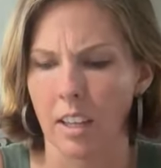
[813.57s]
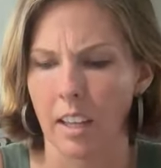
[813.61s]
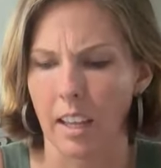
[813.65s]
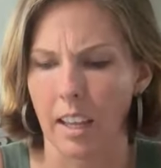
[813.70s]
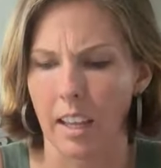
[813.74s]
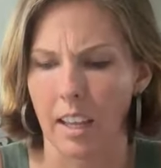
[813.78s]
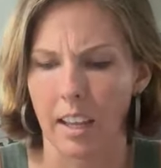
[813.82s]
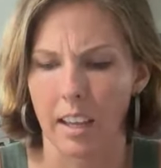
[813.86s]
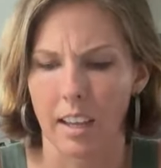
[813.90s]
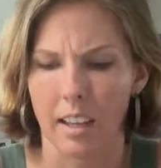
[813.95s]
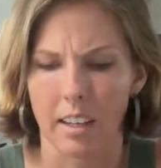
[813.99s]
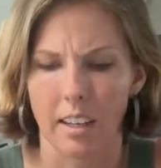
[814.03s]

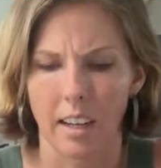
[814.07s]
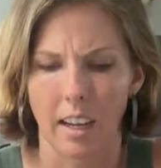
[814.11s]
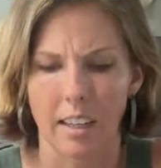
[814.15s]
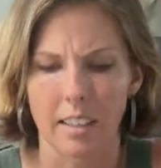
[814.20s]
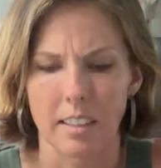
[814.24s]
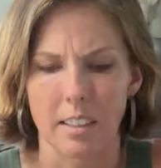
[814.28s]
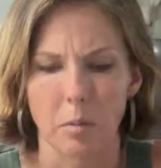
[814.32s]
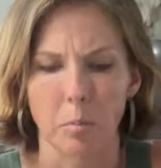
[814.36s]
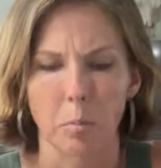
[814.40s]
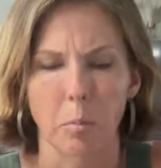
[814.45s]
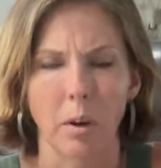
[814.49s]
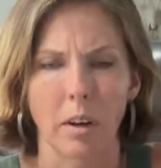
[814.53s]
And I
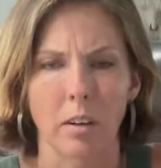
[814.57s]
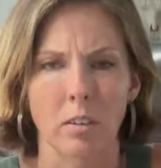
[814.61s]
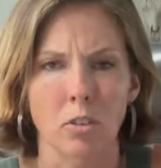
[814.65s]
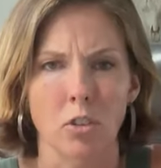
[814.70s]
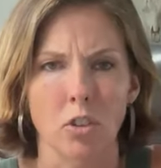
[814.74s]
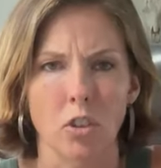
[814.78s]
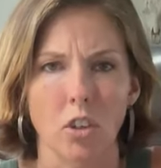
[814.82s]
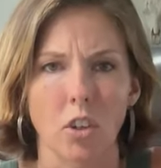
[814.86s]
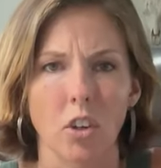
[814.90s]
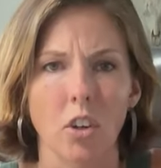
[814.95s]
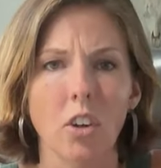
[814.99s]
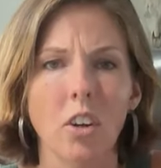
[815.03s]
did brown
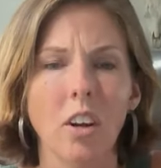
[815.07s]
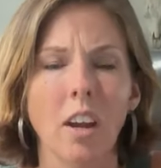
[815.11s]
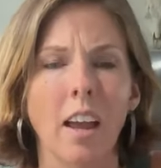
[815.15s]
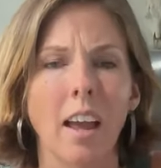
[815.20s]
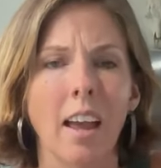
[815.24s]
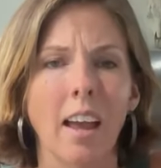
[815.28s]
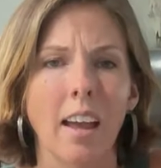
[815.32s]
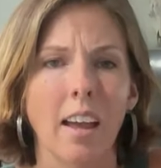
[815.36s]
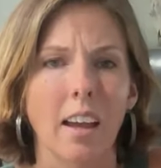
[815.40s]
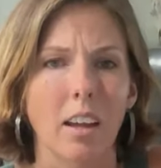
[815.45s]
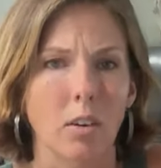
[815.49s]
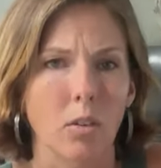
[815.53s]
sugar
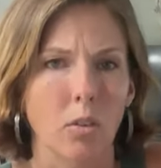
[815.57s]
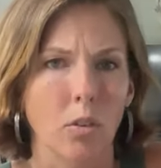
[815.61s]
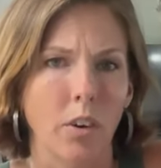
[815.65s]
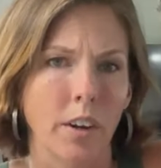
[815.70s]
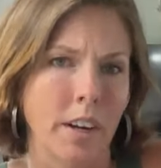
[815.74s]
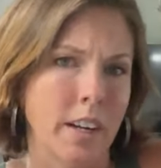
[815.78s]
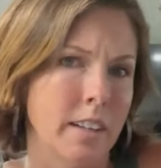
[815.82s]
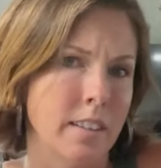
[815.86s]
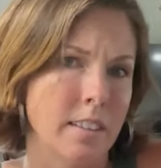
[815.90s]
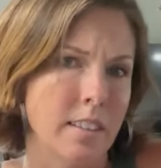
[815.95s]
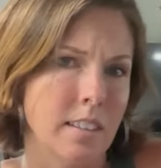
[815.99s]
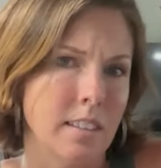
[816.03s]
and
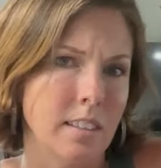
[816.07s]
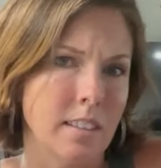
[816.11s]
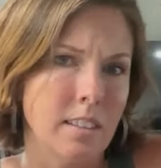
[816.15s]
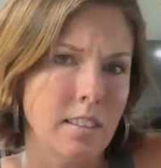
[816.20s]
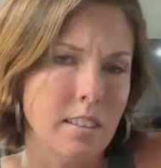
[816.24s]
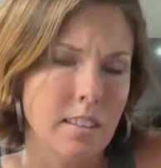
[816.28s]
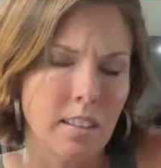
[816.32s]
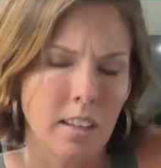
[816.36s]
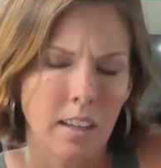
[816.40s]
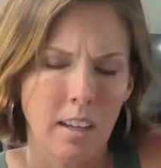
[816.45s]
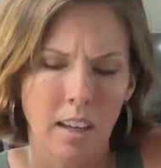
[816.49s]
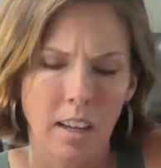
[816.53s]

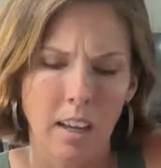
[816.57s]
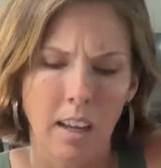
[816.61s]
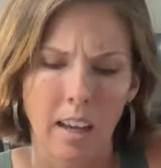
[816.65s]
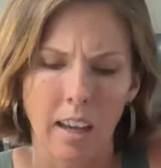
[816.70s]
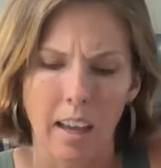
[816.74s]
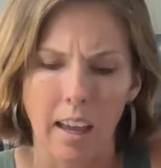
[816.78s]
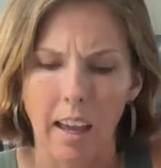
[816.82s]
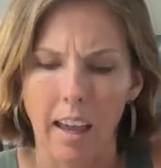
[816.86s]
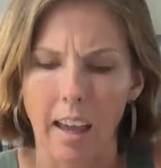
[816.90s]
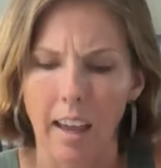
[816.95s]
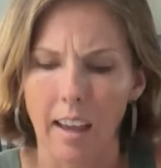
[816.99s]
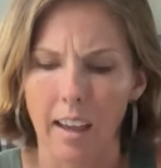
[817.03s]
raisins
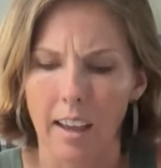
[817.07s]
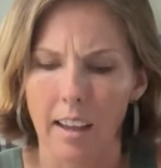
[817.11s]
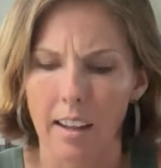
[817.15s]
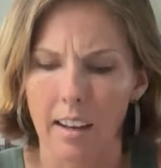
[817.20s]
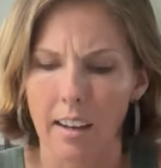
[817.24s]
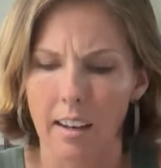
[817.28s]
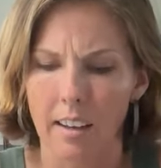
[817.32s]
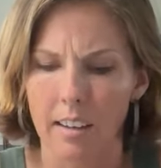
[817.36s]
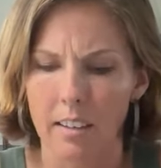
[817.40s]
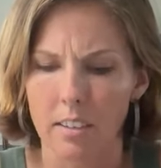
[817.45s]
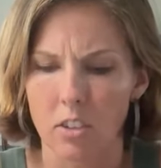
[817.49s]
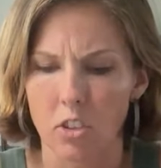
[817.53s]

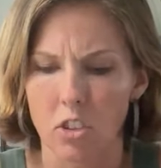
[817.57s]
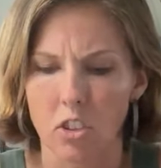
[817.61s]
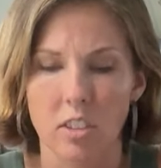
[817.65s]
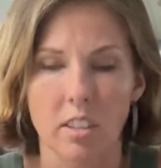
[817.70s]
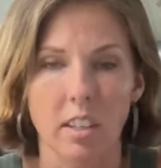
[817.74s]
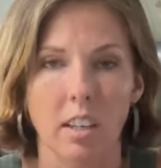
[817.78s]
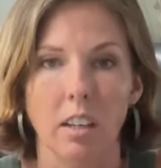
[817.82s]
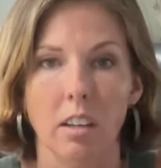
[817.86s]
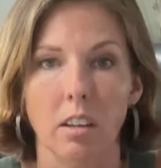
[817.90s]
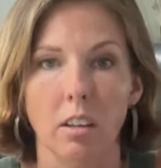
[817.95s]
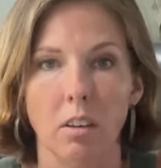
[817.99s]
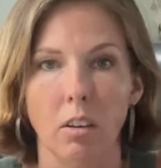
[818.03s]
and just
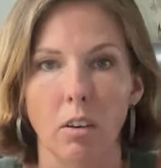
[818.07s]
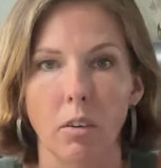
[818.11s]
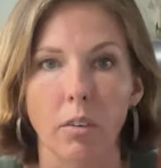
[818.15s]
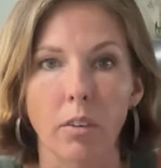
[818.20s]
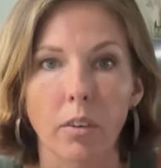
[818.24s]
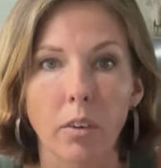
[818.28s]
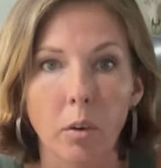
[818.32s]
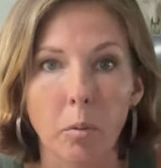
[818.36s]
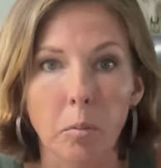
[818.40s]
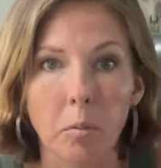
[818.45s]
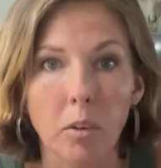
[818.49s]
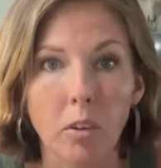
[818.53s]
like, an
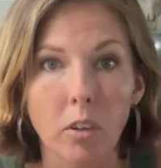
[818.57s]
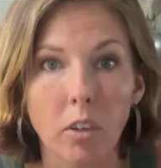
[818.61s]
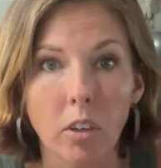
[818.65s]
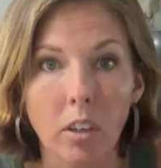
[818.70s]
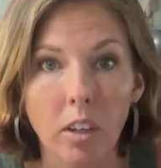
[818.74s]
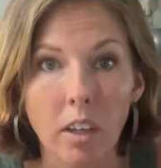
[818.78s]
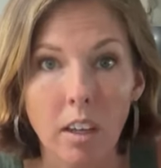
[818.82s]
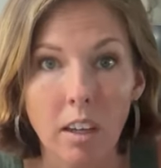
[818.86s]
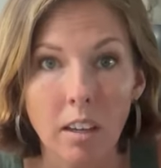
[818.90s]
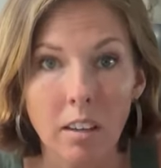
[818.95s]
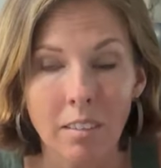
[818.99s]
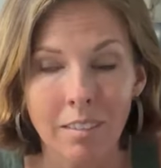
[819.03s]
oatmeal
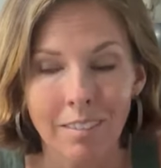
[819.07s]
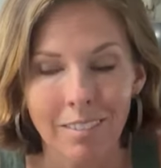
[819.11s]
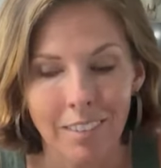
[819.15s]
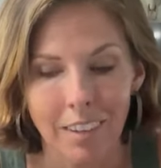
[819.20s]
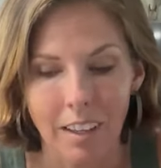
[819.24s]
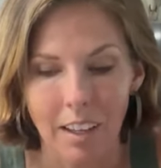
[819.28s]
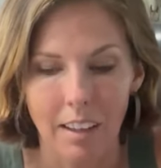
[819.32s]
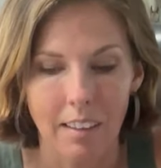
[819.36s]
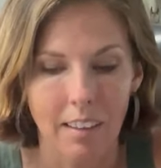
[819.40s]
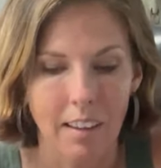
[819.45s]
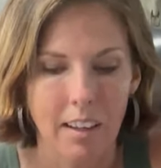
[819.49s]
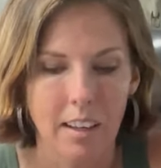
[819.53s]
cookie,
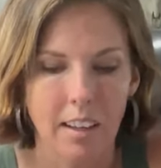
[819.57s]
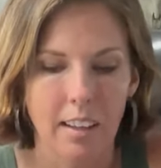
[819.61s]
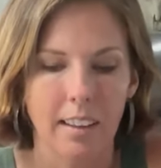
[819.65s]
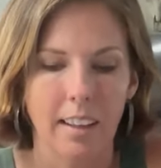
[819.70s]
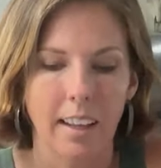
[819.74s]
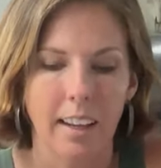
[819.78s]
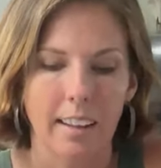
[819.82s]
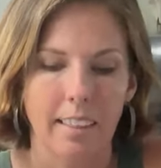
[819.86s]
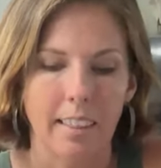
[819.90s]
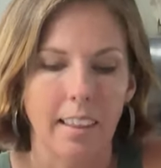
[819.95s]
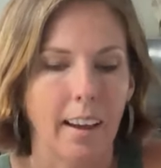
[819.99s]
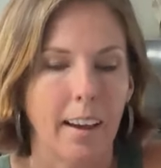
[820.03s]
and they didn't
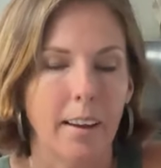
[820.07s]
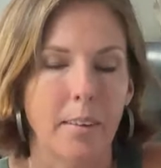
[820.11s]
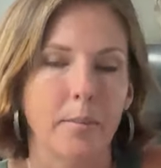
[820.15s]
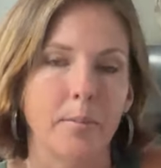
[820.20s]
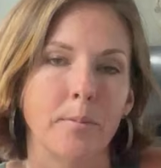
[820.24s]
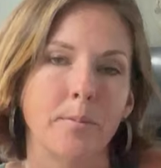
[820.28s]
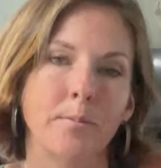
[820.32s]
like that.